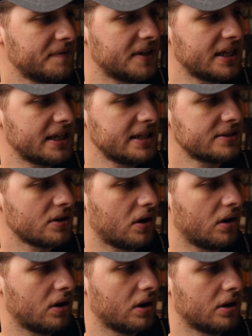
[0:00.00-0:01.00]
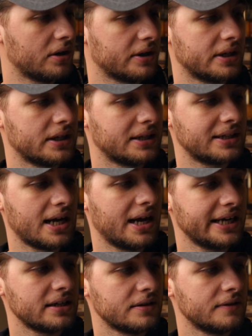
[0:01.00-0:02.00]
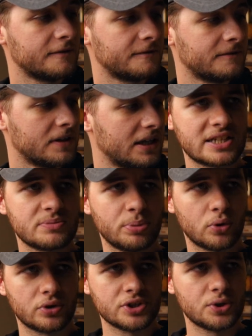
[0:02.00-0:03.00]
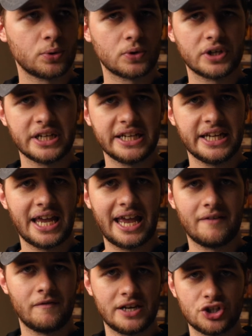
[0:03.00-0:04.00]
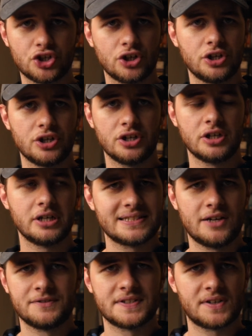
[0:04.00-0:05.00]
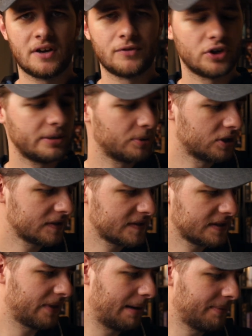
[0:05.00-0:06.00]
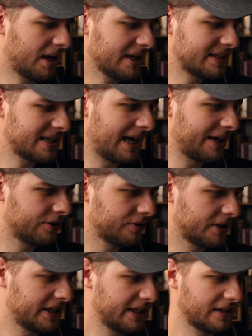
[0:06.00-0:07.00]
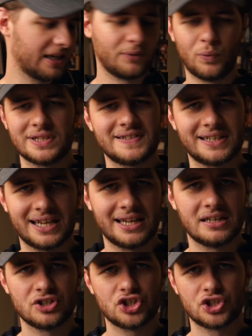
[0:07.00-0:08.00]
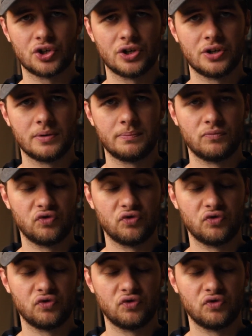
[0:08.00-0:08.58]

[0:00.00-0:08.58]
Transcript: of these are kind of exploratory adventure, self-discovery books. I'm not entirely, once again, sure